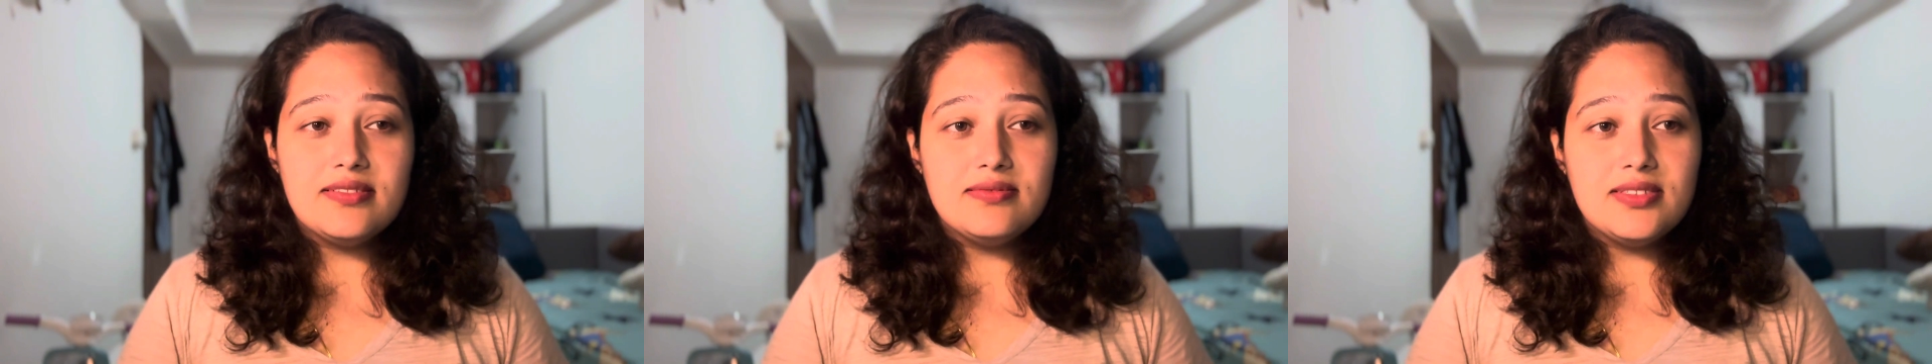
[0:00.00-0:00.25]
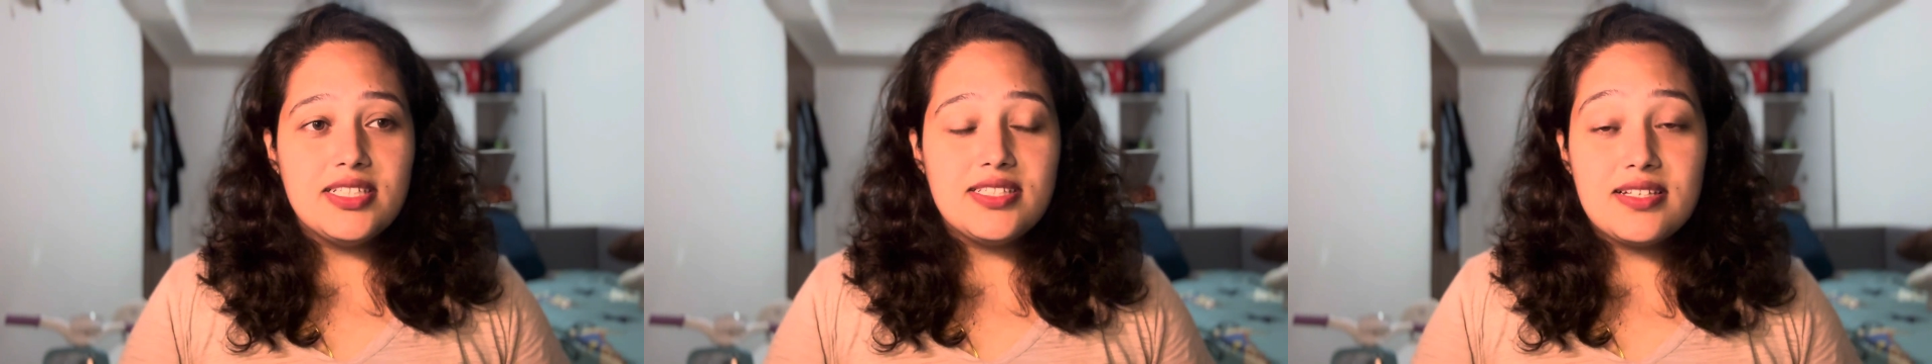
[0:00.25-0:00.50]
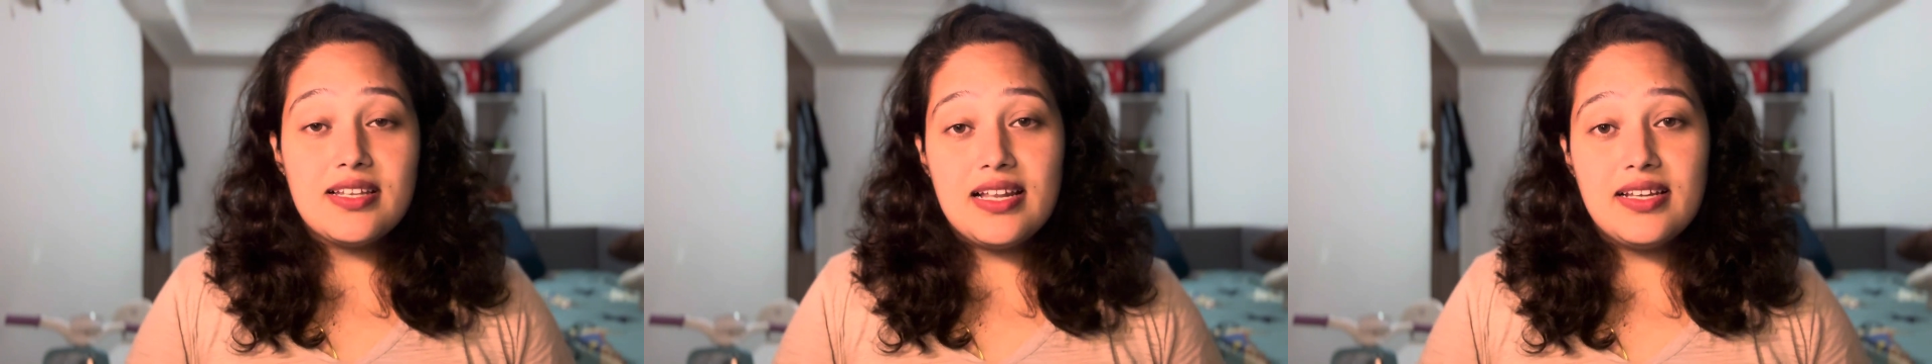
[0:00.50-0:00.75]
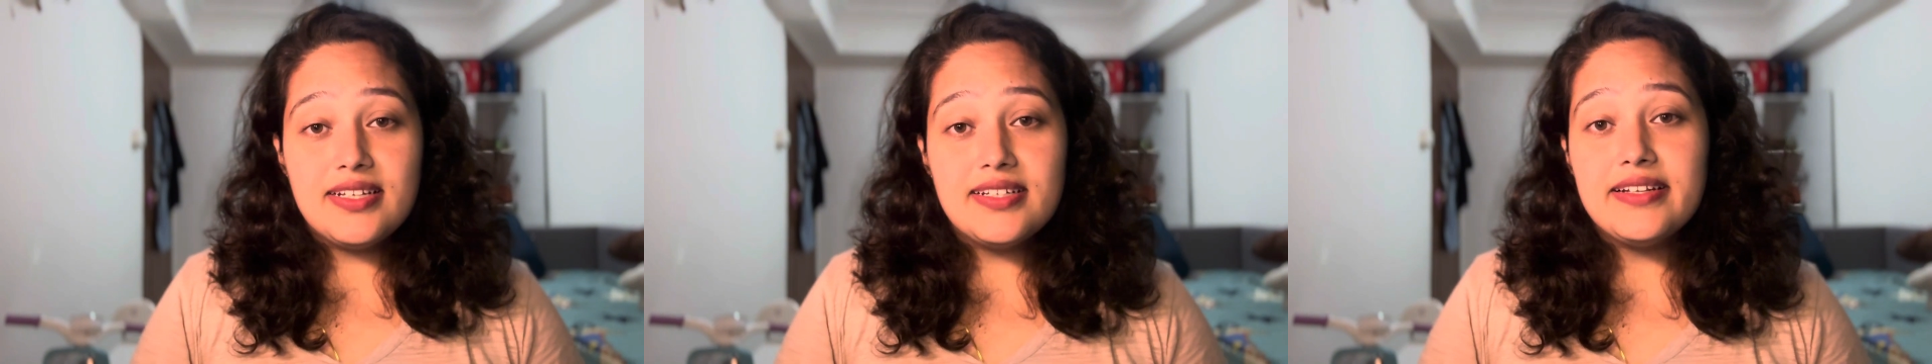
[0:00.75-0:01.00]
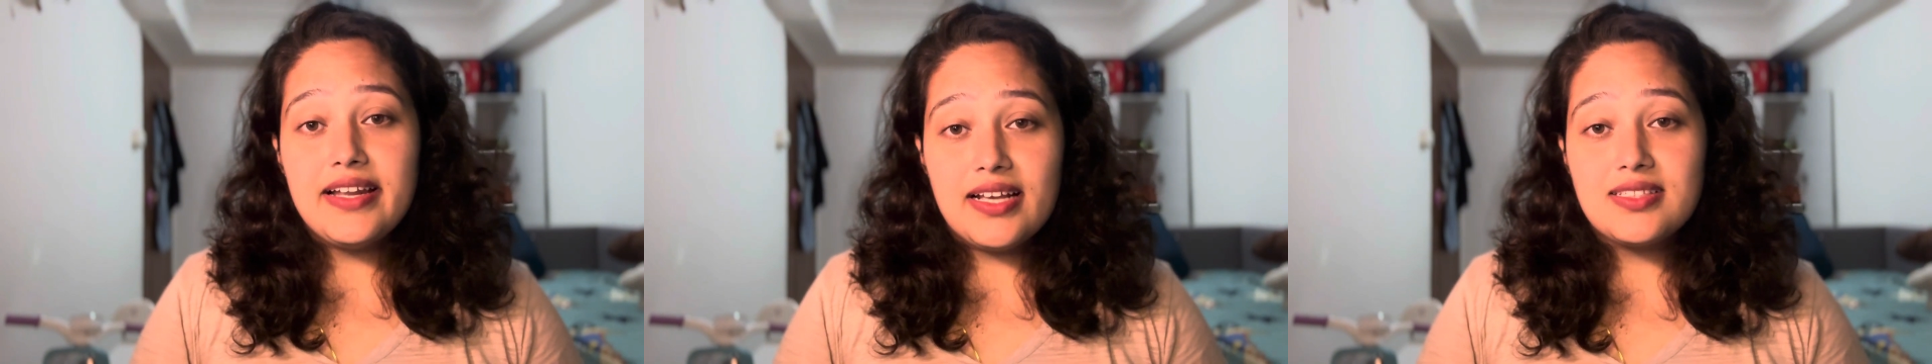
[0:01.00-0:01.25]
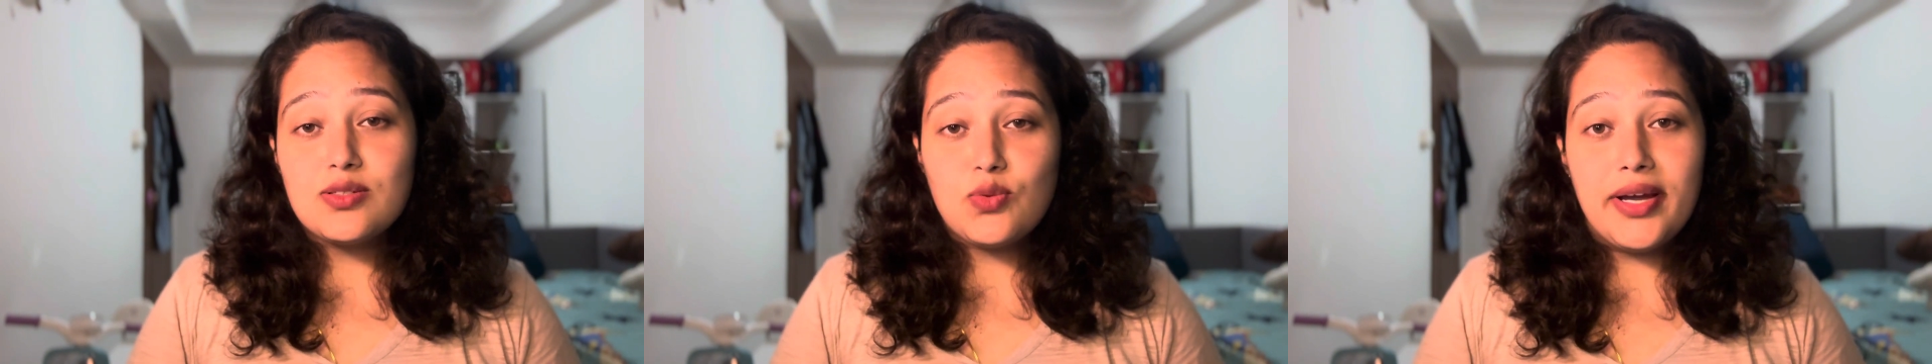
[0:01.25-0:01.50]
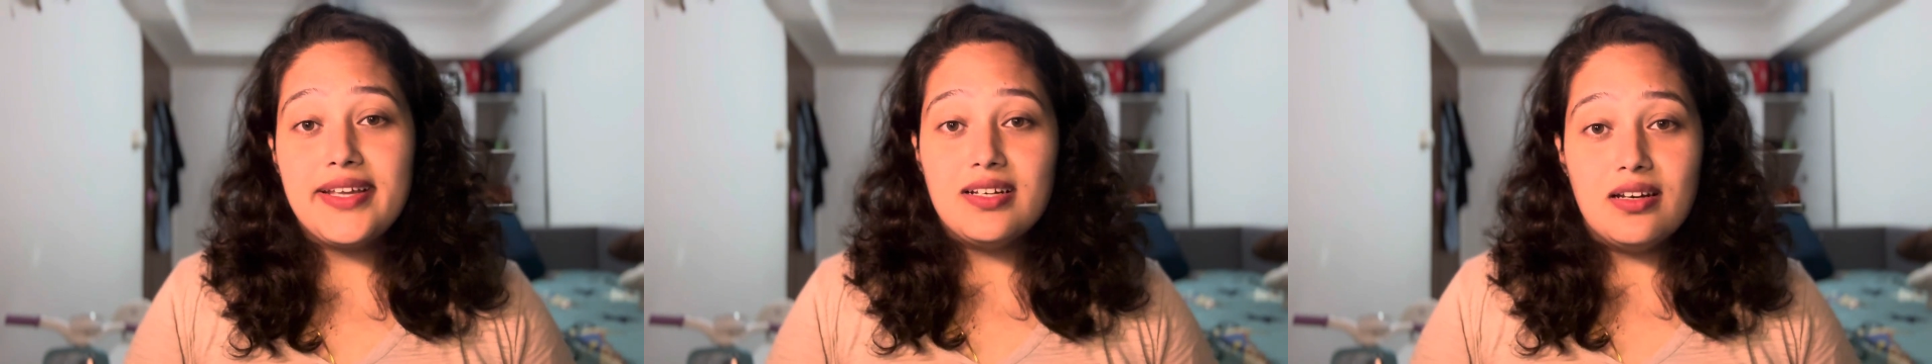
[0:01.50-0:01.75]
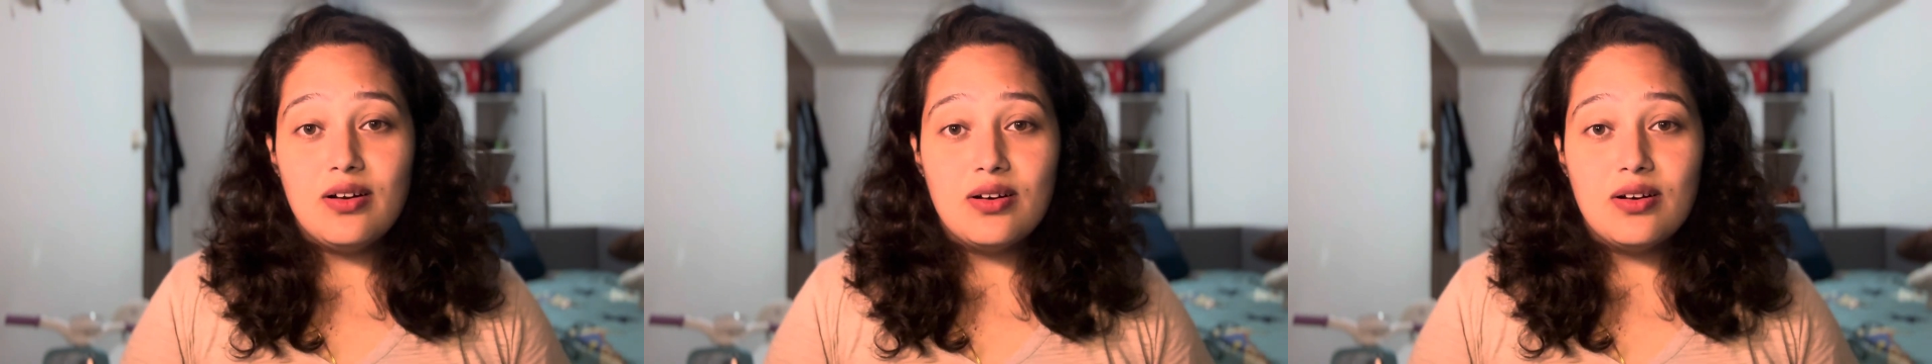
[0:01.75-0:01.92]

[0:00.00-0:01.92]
it lasts quite long.